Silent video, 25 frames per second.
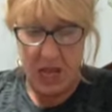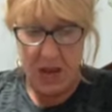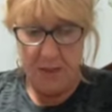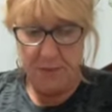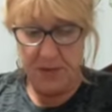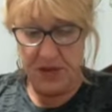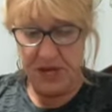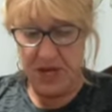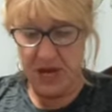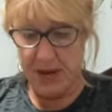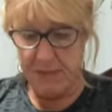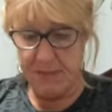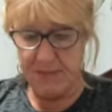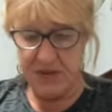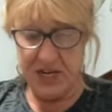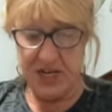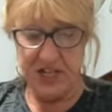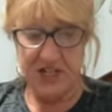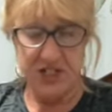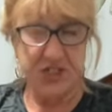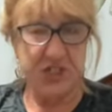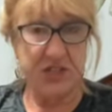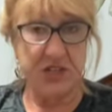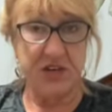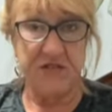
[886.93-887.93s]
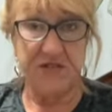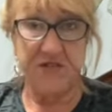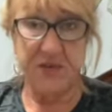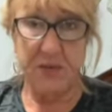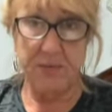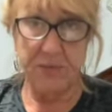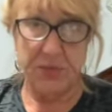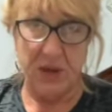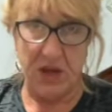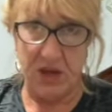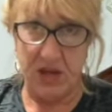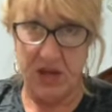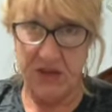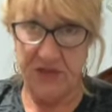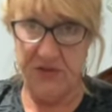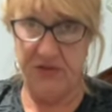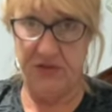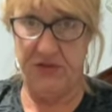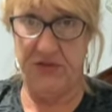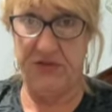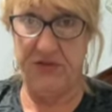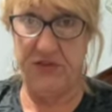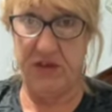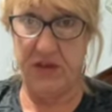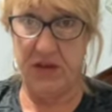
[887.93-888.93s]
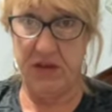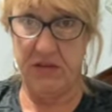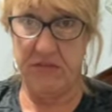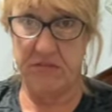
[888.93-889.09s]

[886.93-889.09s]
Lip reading: but I'm not sure if it bothers you.